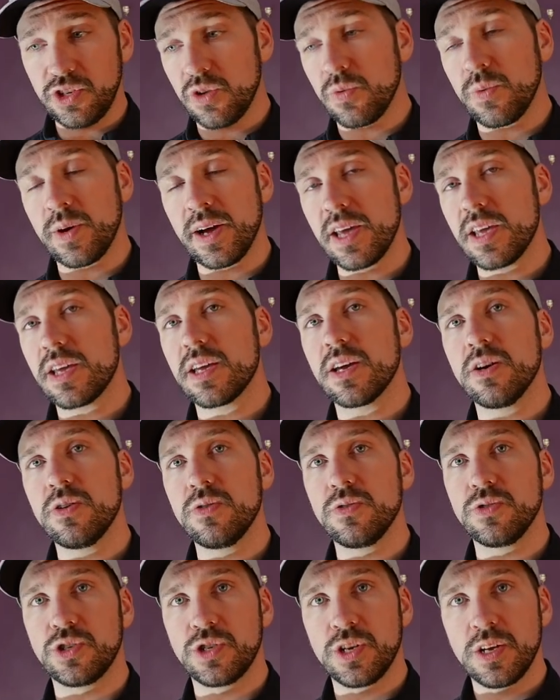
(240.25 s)
who I
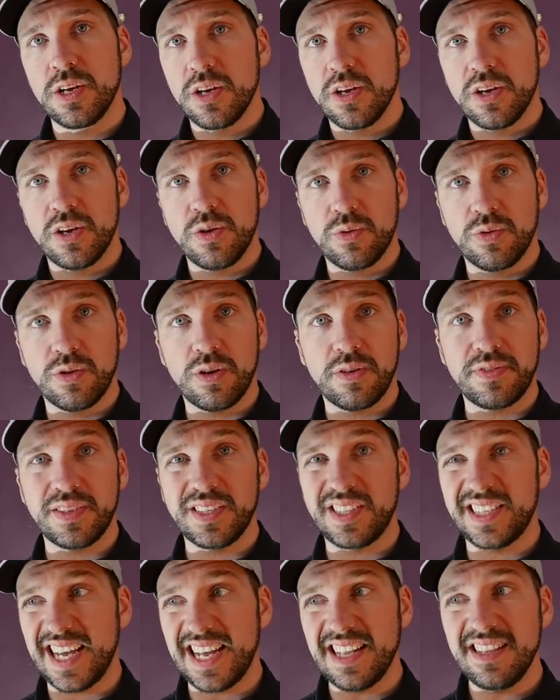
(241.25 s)
coach who are off a
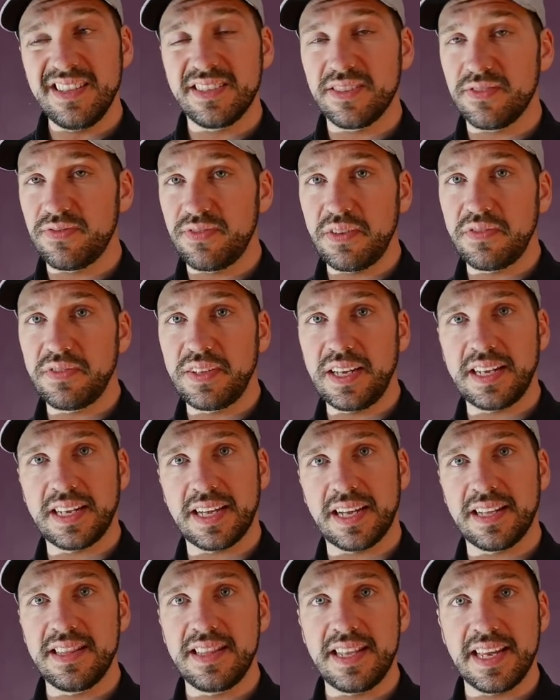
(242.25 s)
10 to 15
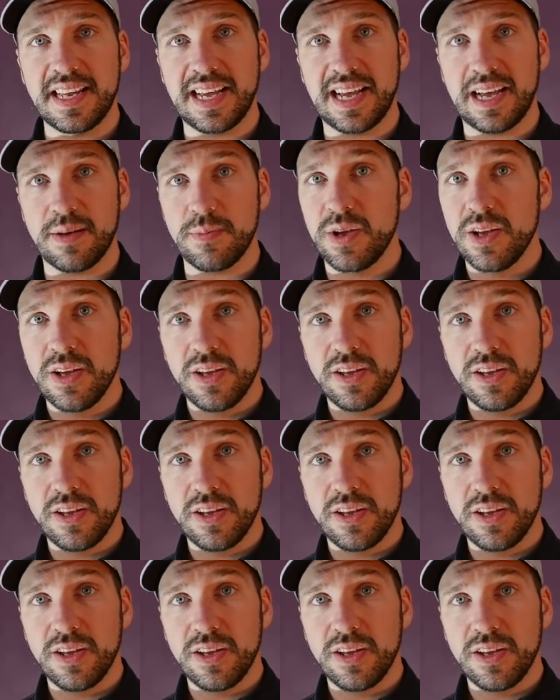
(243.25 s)
handicap